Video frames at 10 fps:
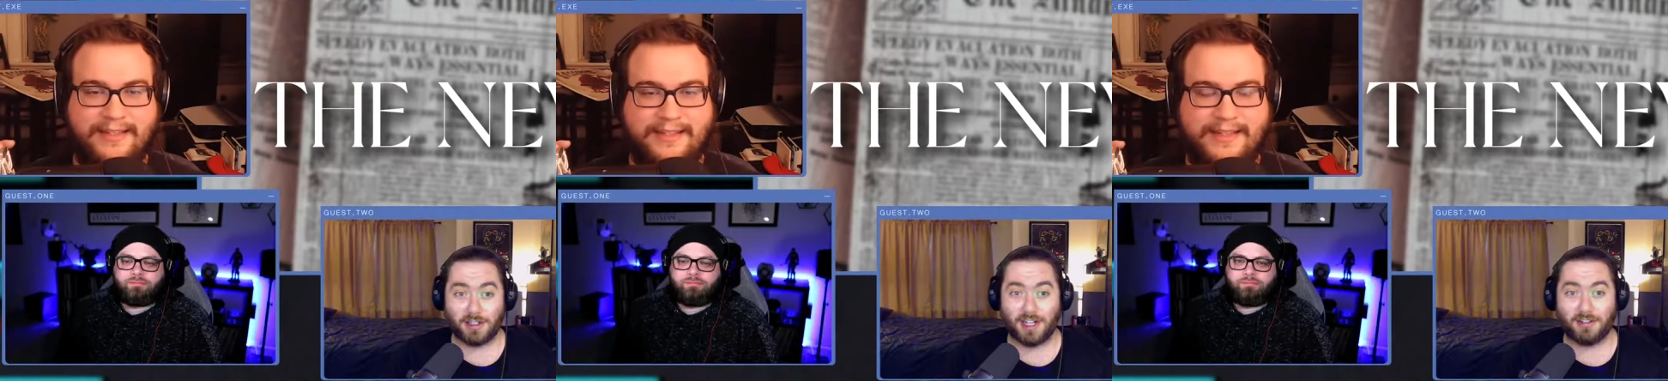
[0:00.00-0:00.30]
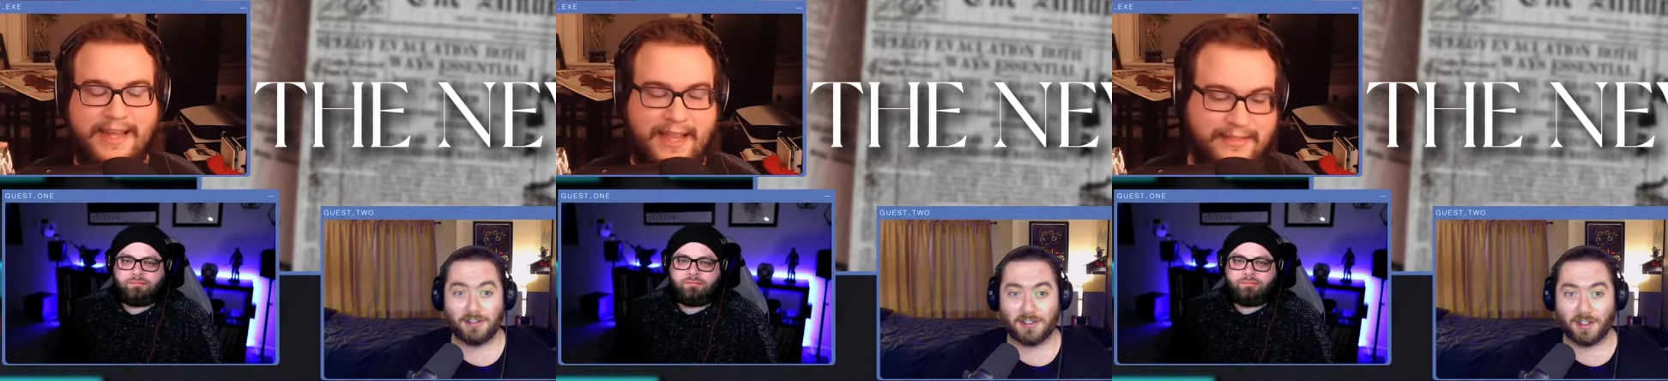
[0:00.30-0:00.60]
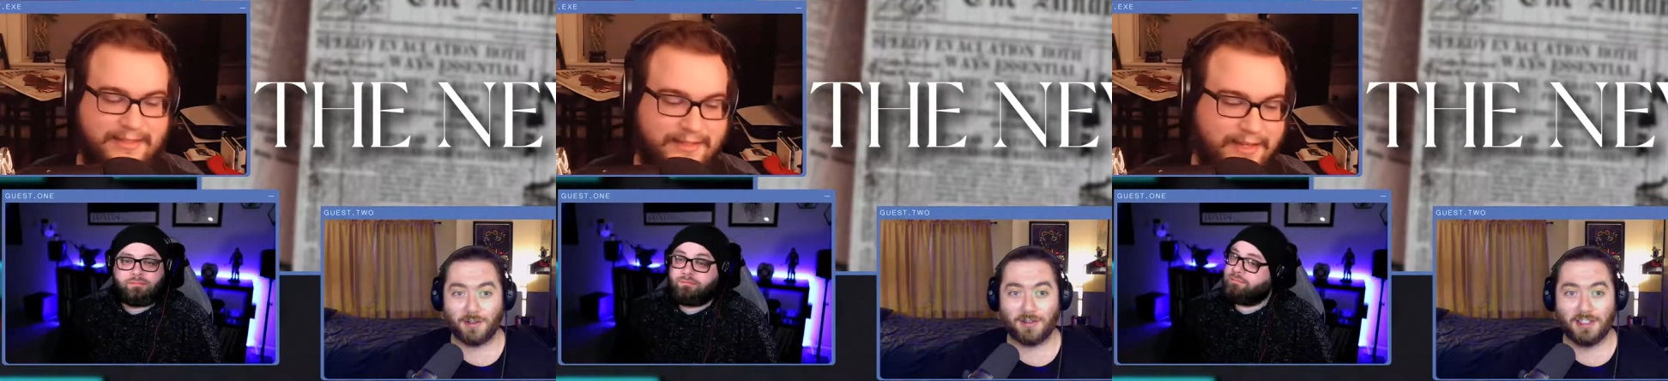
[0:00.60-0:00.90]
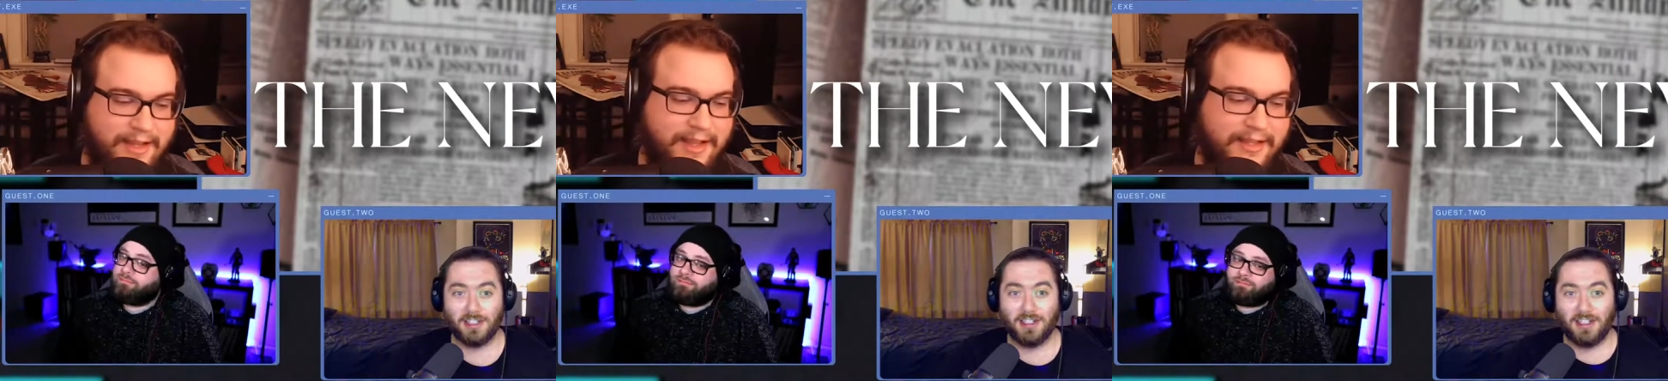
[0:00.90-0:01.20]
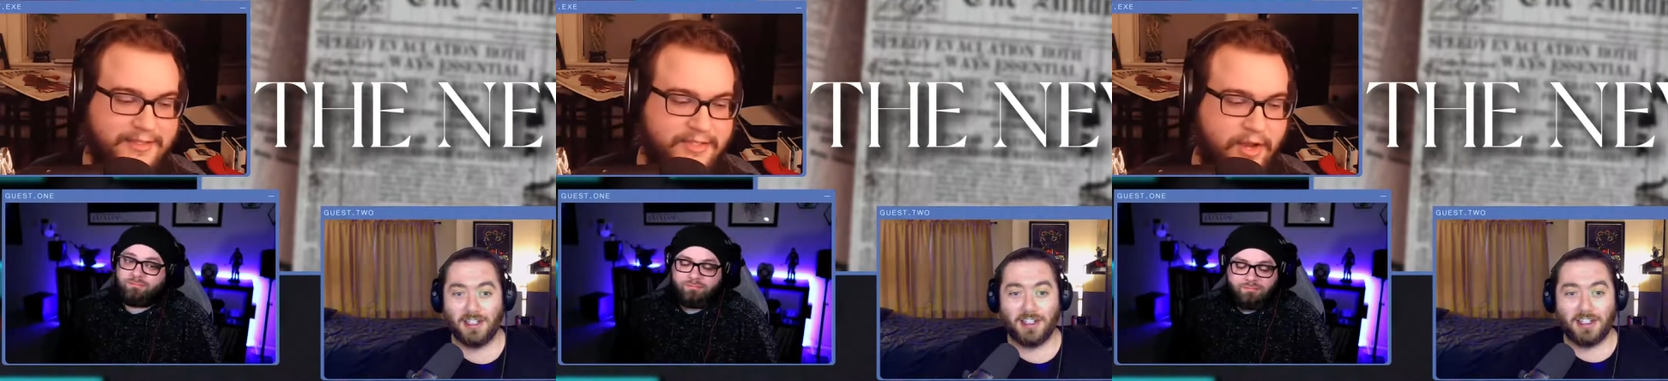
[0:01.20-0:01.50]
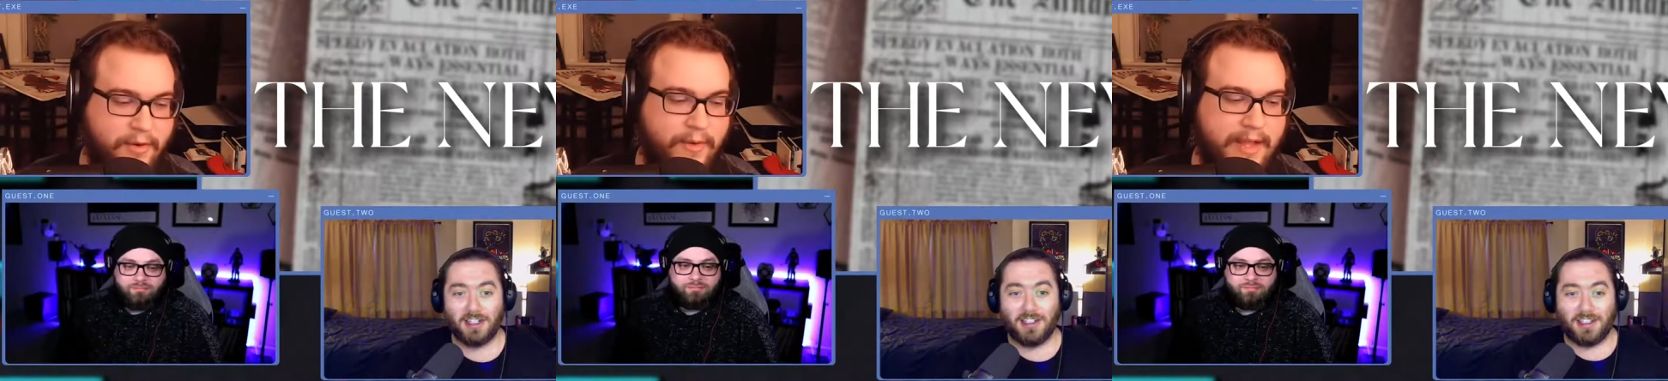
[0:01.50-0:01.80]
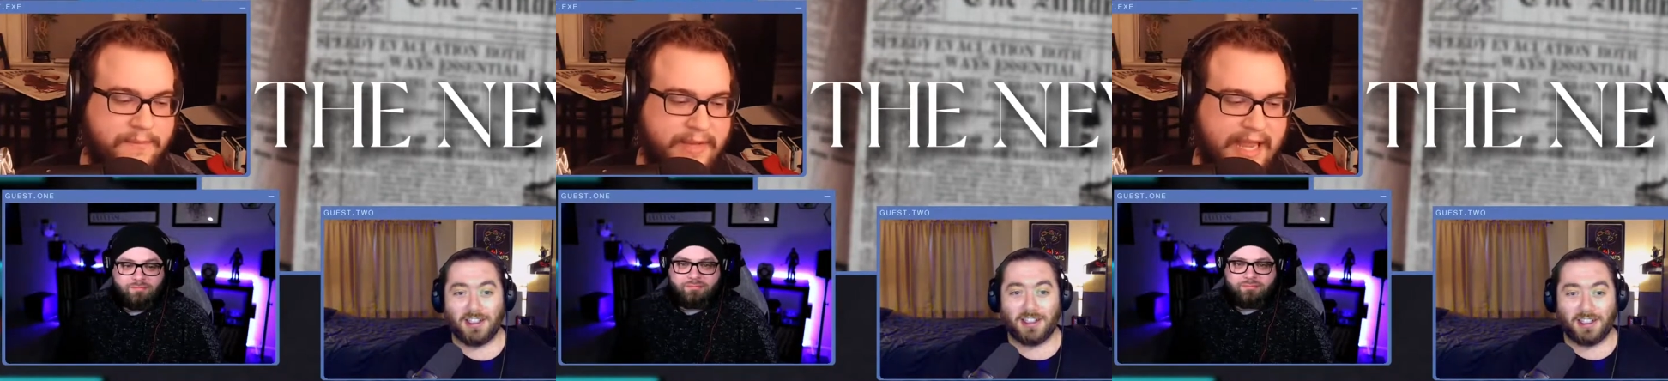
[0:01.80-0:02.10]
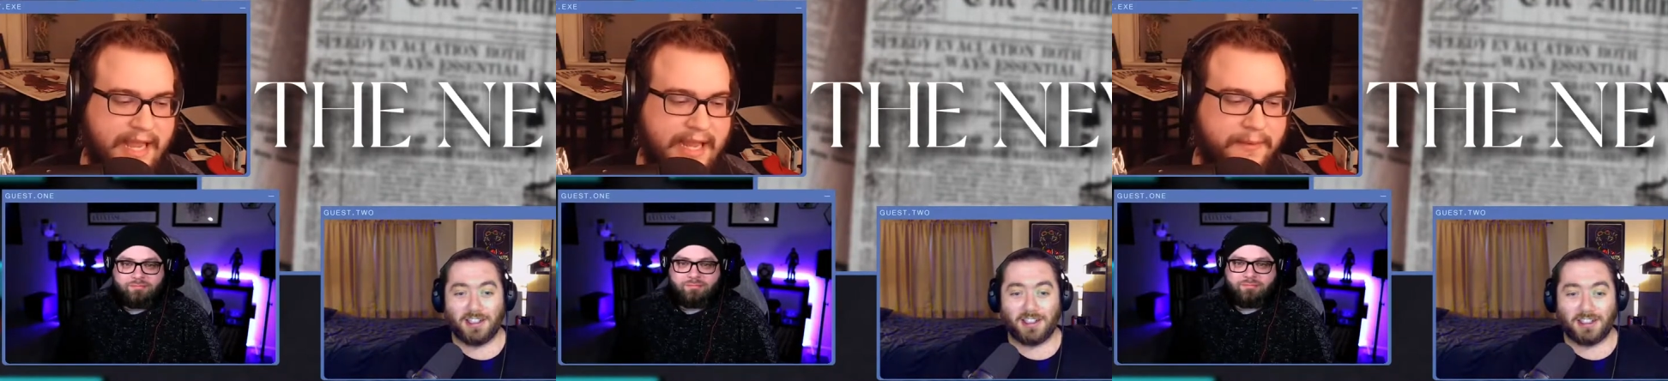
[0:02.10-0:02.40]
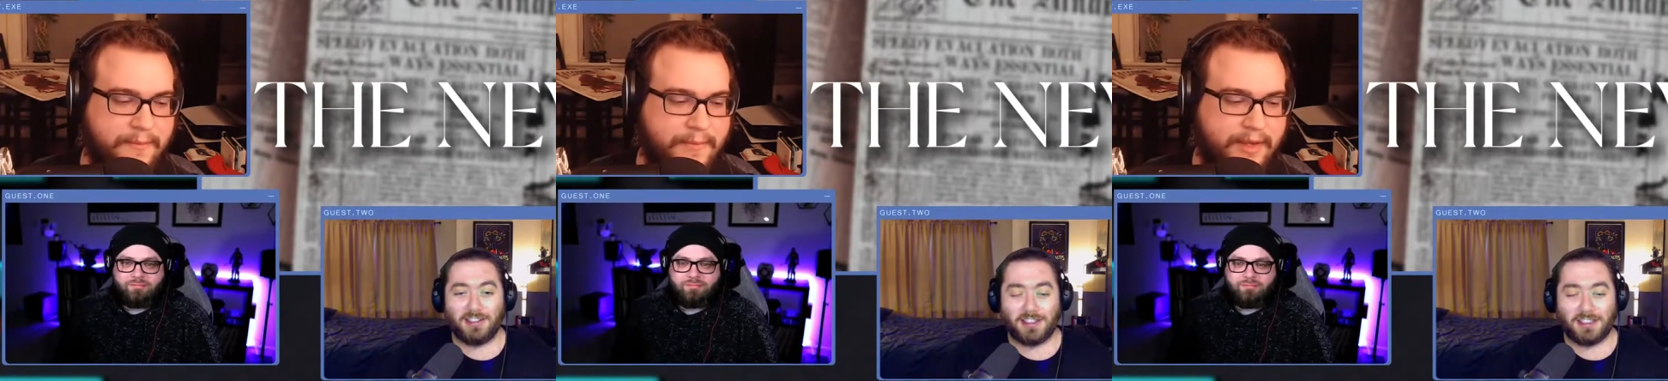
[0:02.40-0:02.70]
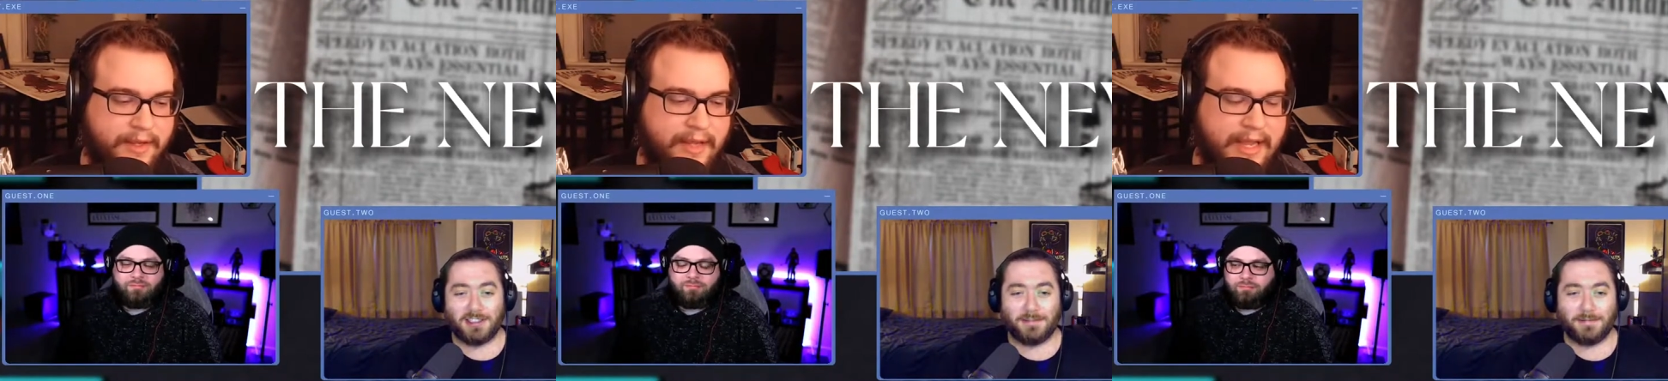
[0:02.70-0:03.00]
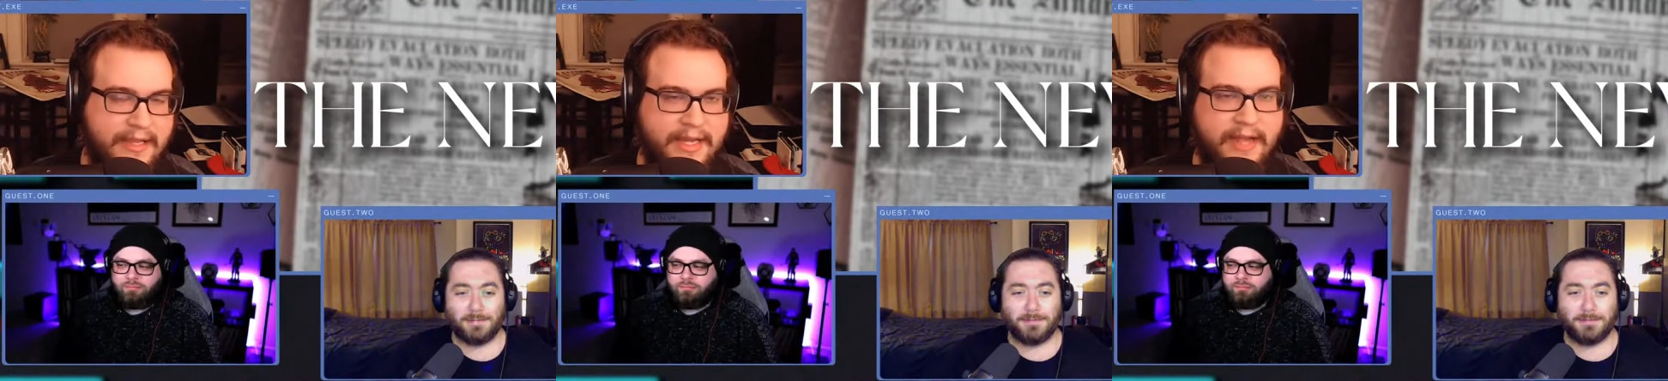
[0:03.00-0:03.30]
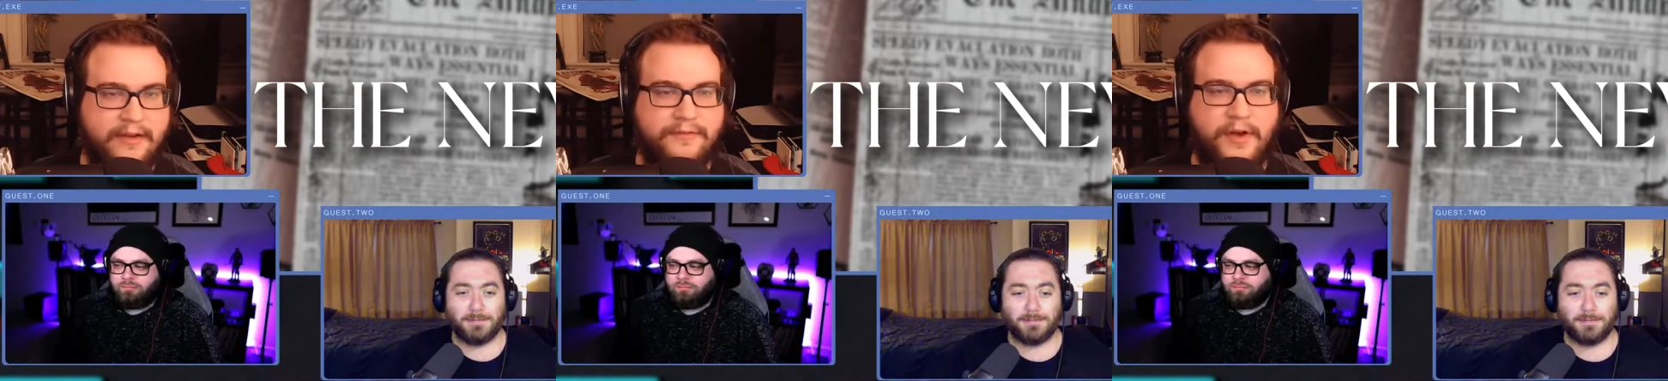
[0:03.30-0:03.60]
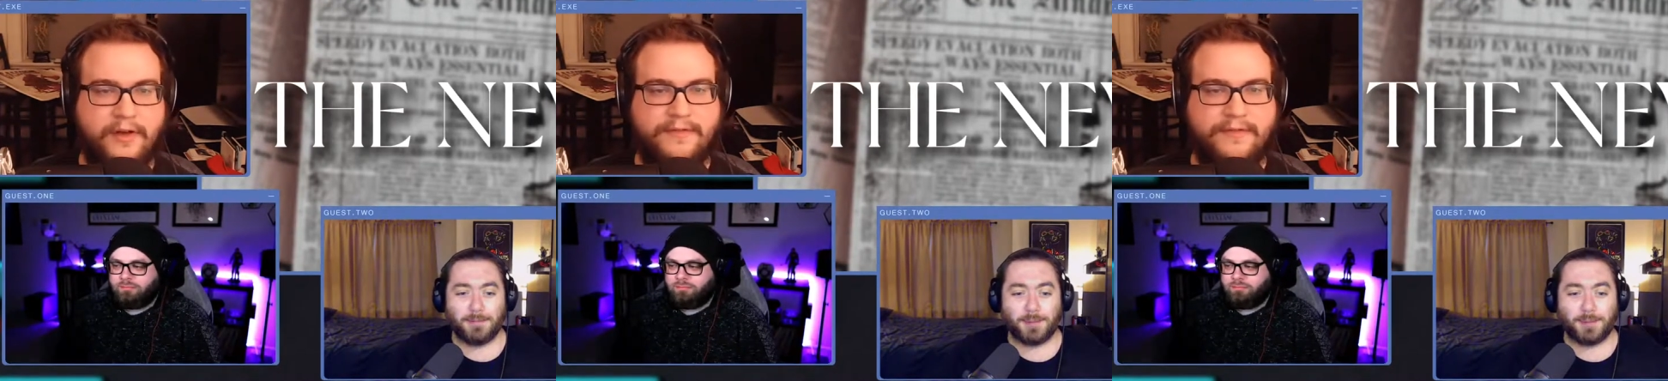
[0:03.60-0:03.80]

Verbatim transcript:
Speaker 1: on our channel,
Speaker 2: so it became it kind of devolved